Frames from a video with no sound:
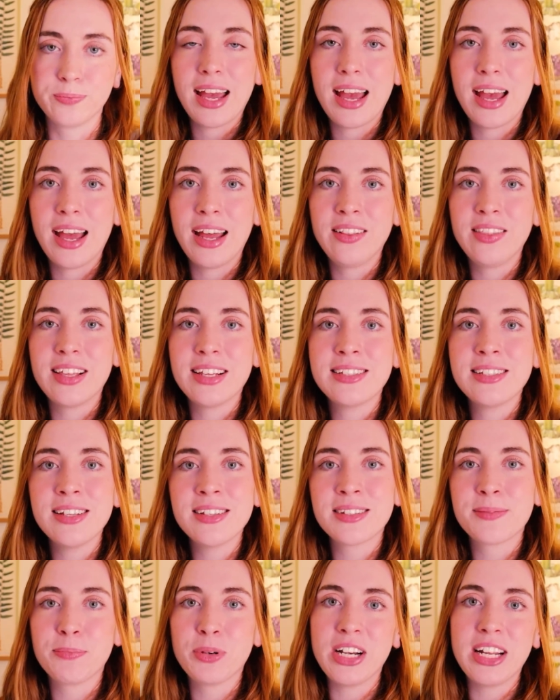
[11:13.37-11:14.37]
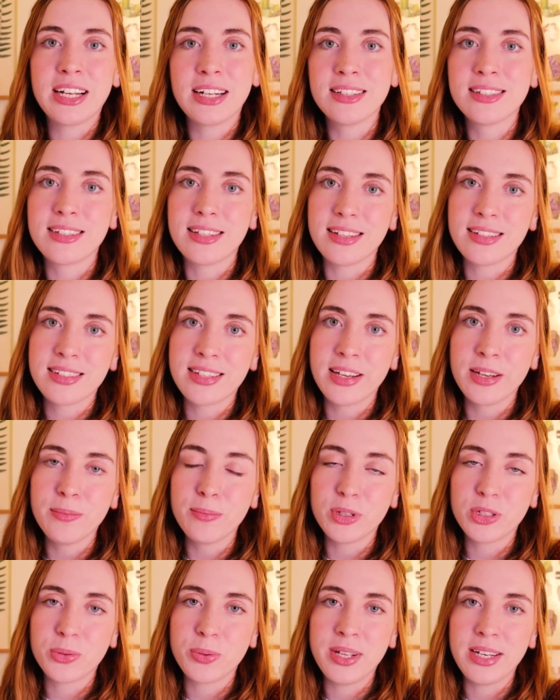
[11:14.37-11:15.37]
And this is pretty consistent
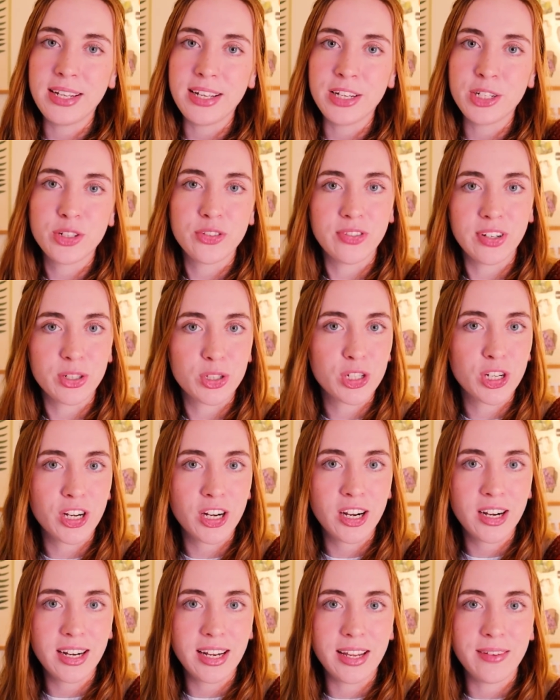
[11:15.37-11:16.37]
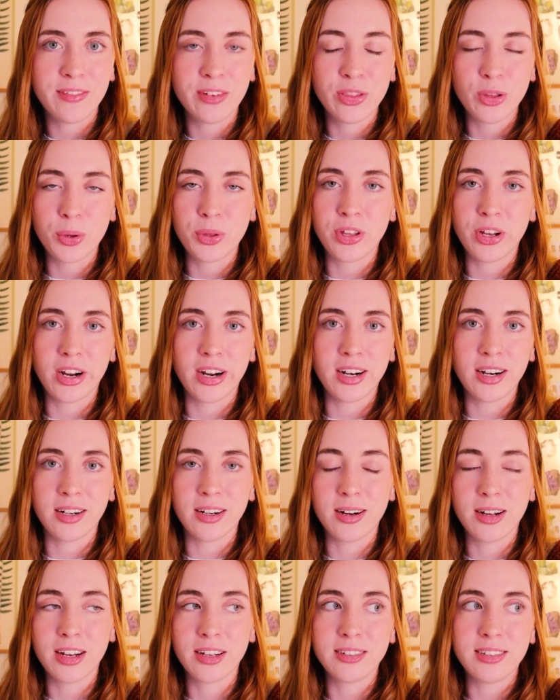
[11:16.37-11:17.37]
between each fissure, even though there
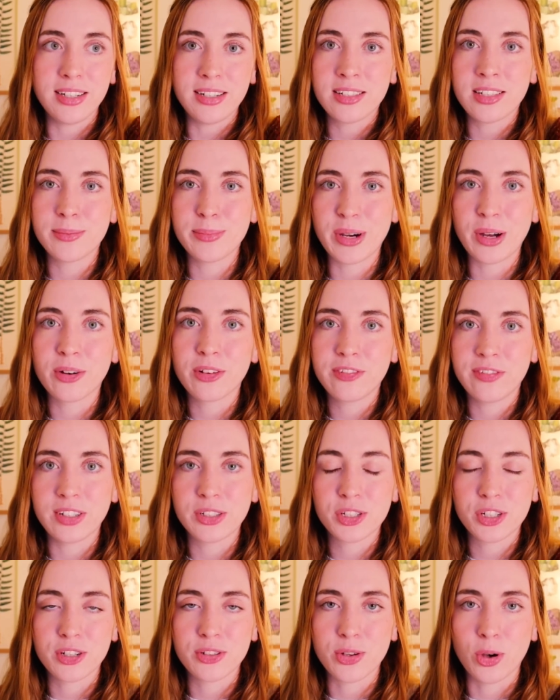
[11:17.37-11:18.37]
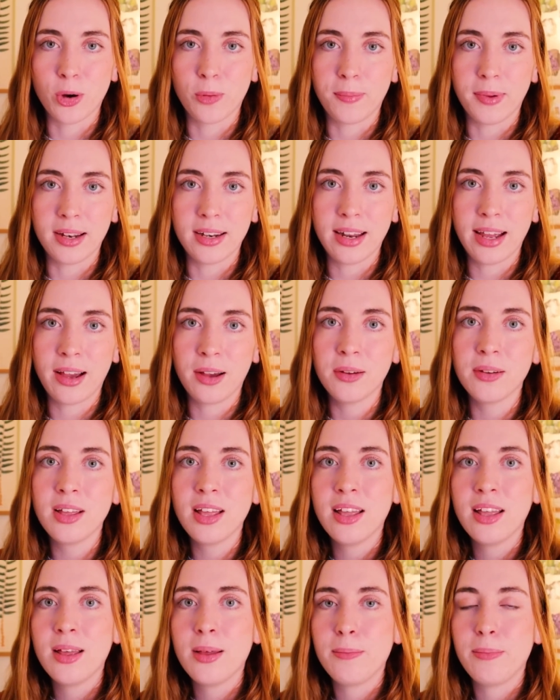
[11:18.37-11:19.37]
are a decent amount of fissures open now
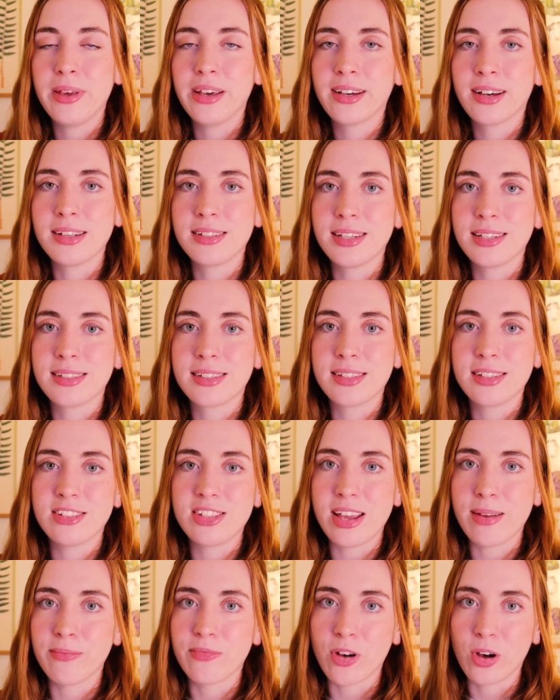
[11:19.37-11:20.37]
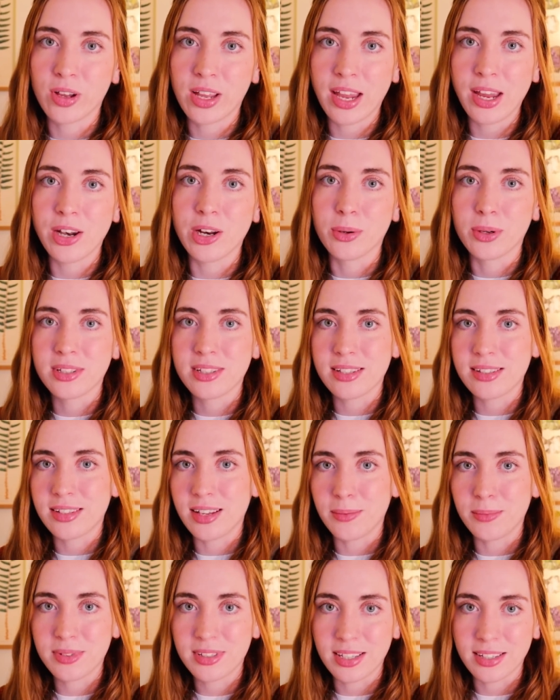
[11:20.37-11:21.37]
because it's the same volcano, it's the
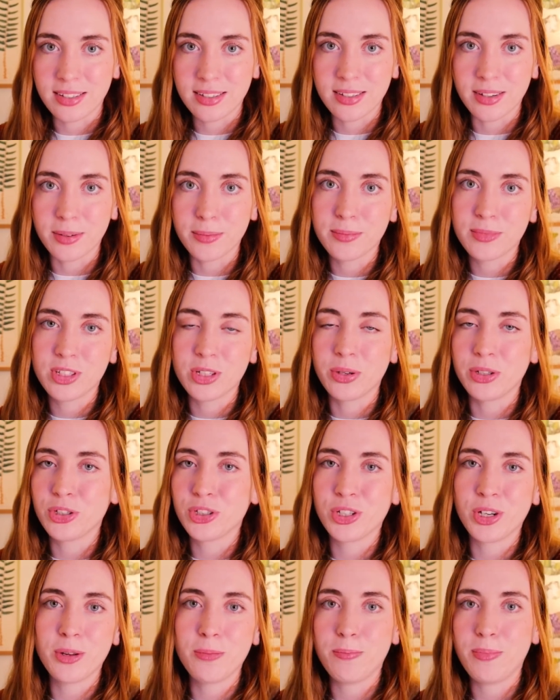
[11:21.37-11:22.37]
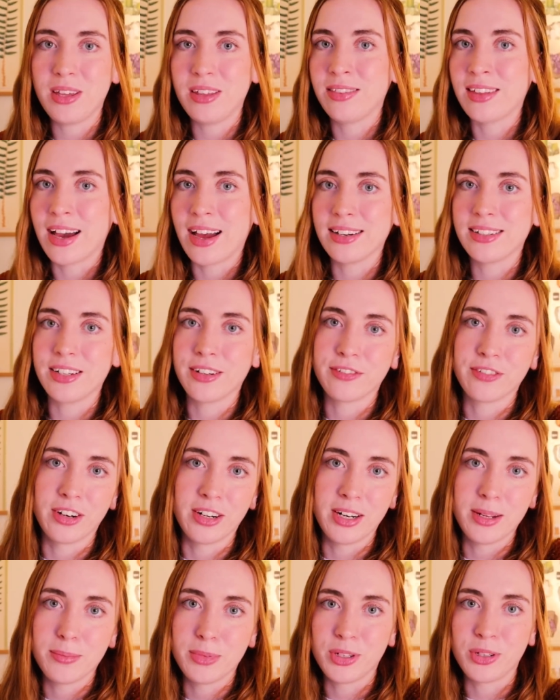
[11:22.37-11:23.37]
same system. So it shouldn't be that
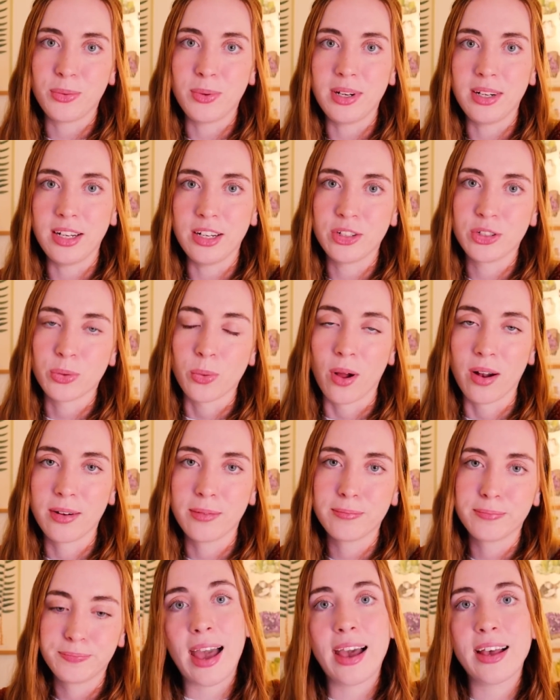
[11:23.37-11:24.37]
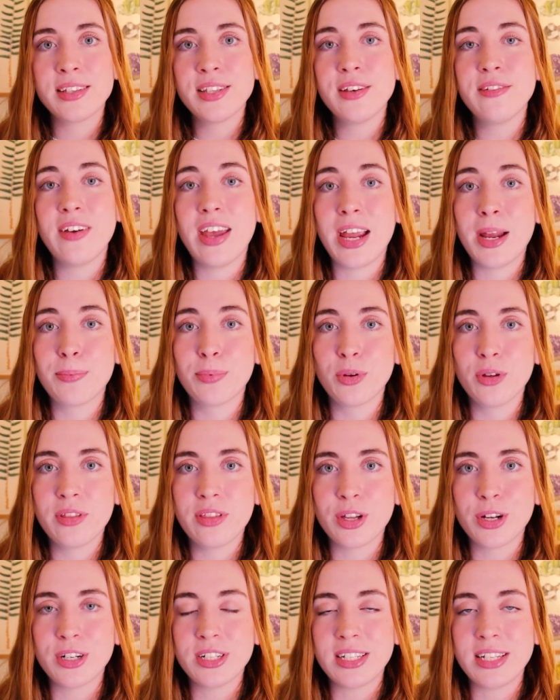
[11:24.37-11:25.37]
different in between each one. As of April
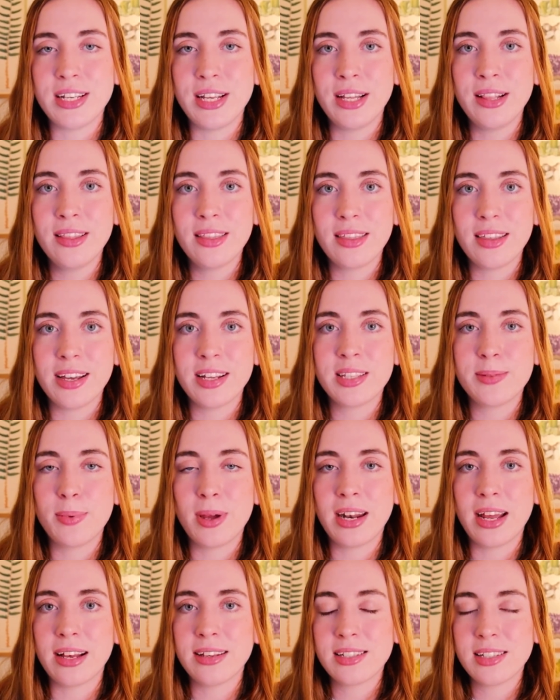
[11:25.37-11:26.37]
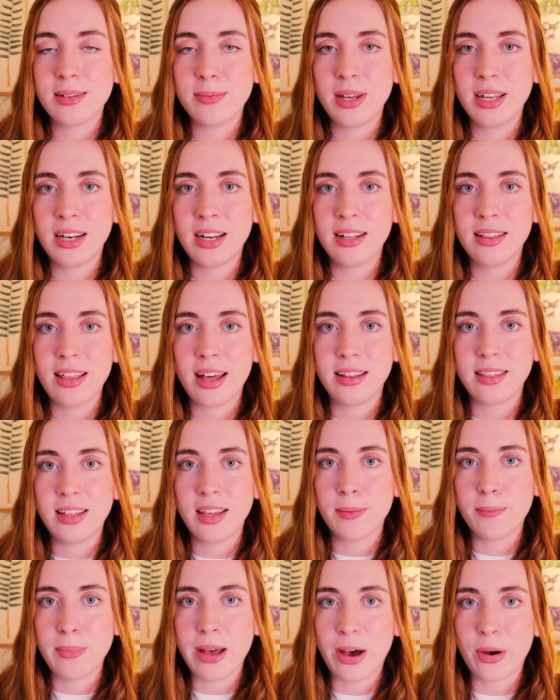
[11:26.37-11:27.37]
13th, it's been estimated that
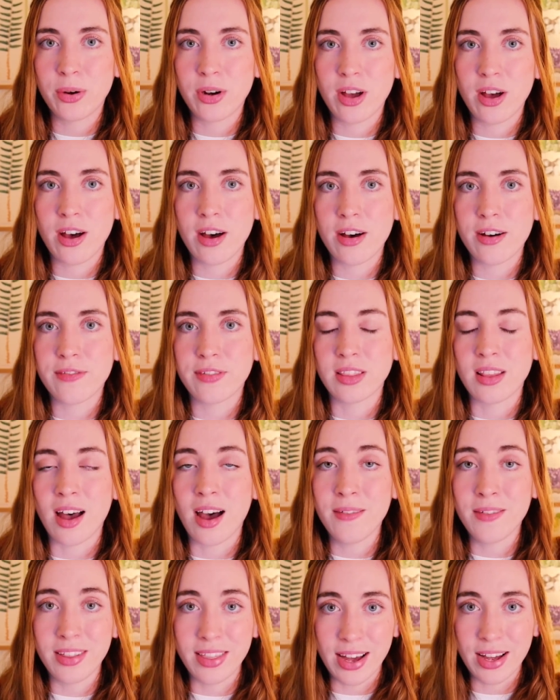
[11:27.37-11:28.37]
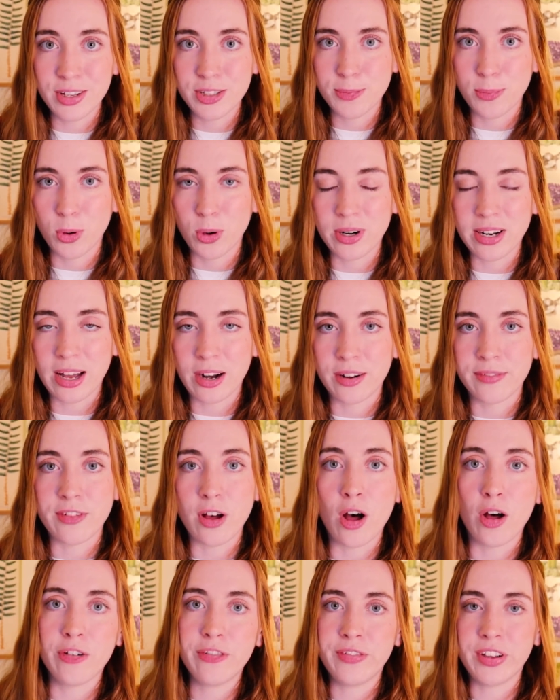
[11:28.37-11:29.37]
the amount of lava that has poured out of
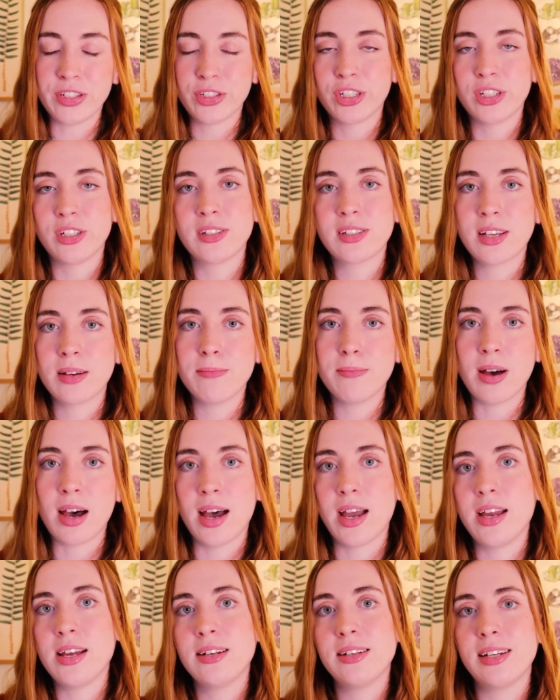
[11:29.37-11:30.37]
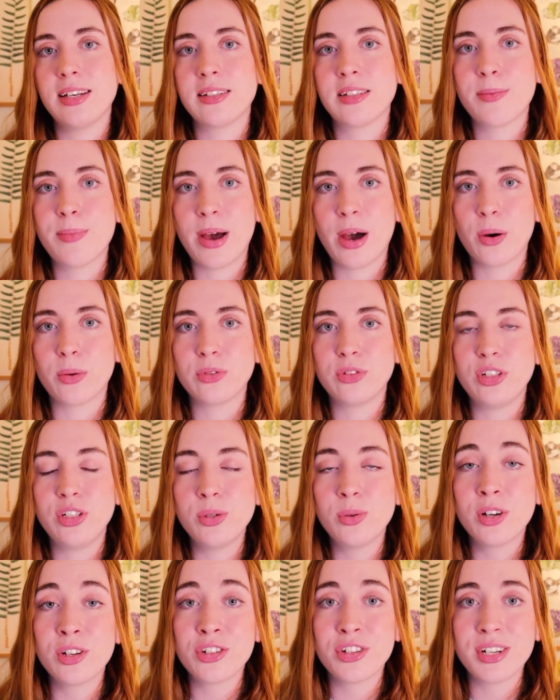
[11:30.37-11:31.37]
all fissures combined is about
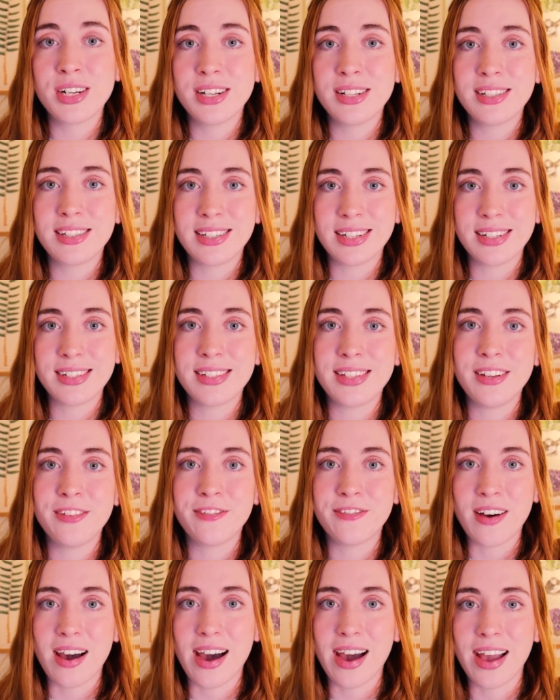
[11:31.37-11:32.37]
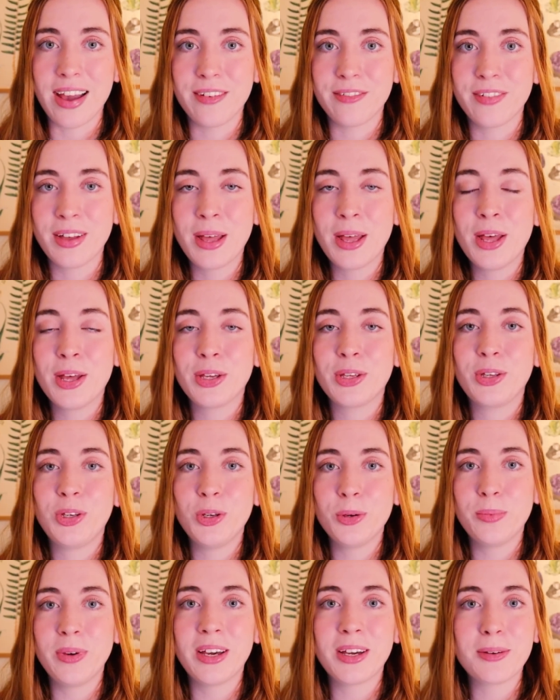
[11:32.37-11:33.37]
265
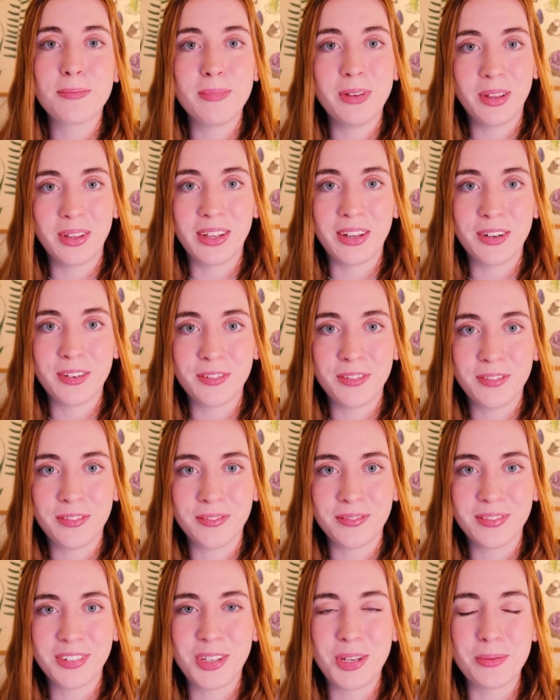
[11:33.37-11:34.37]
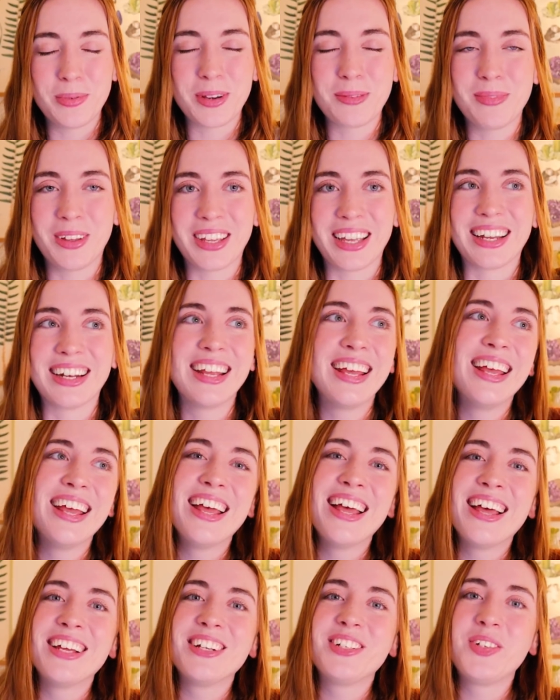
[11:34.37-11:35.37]
cubic million cubic million,
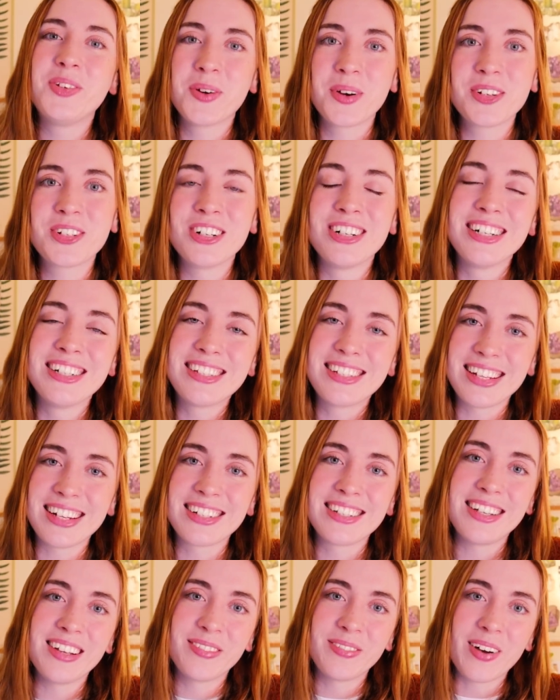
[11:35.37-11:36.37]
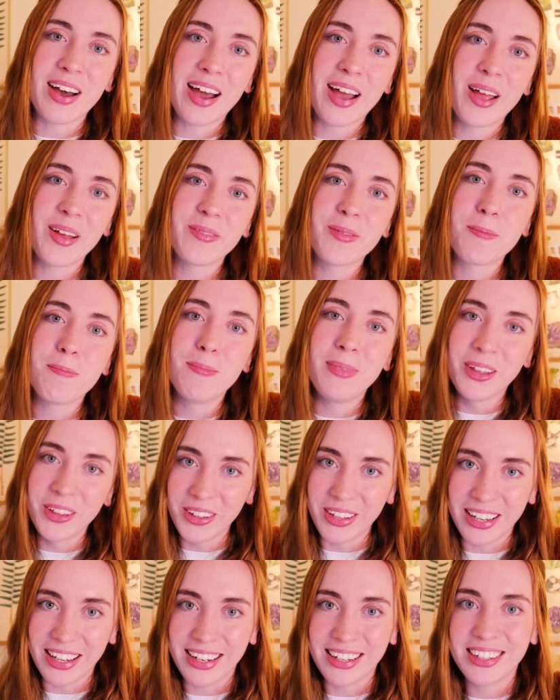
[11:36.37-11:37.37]
265
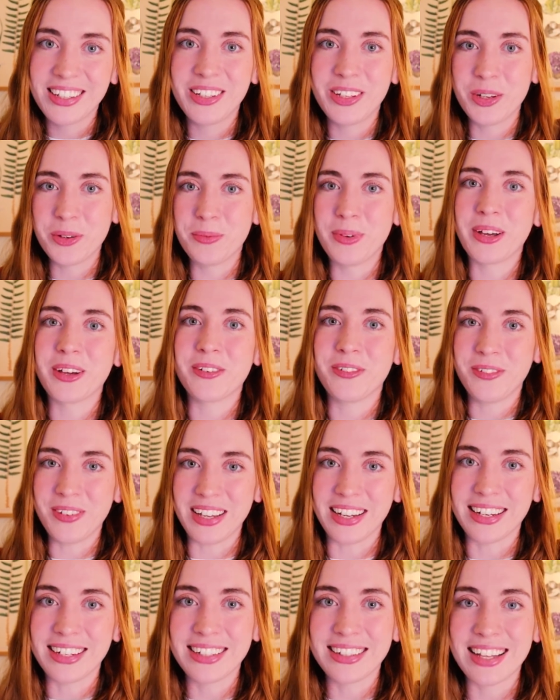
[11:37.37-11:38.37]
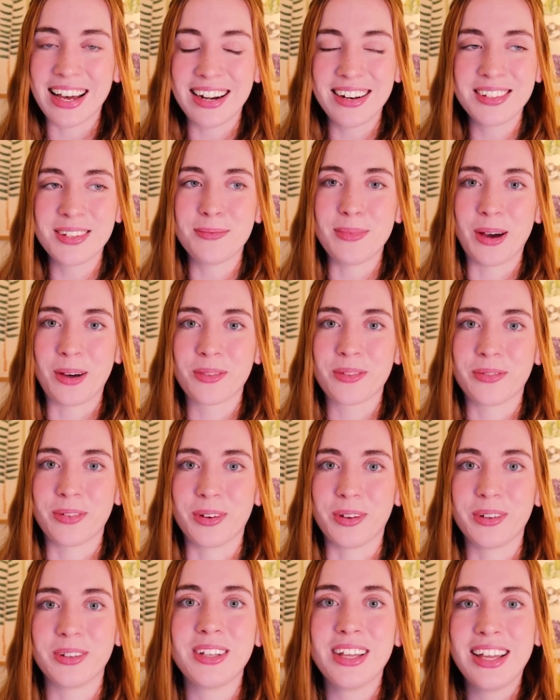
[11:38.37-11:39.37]
million cubic feet. That is a
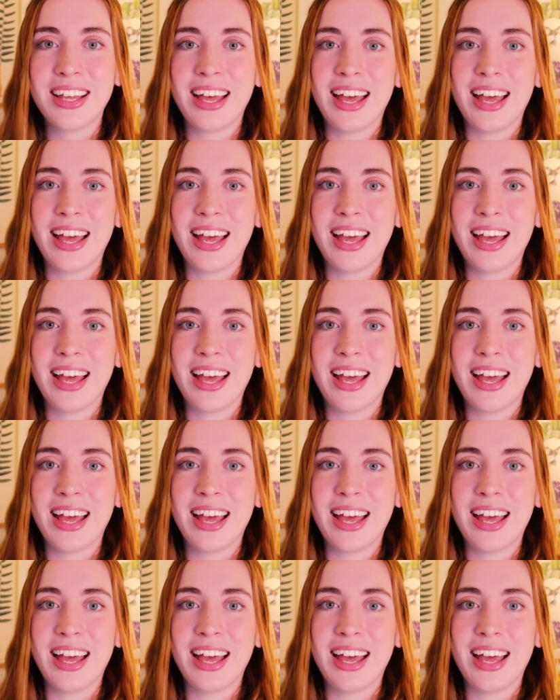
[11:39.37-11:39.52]
mouthful.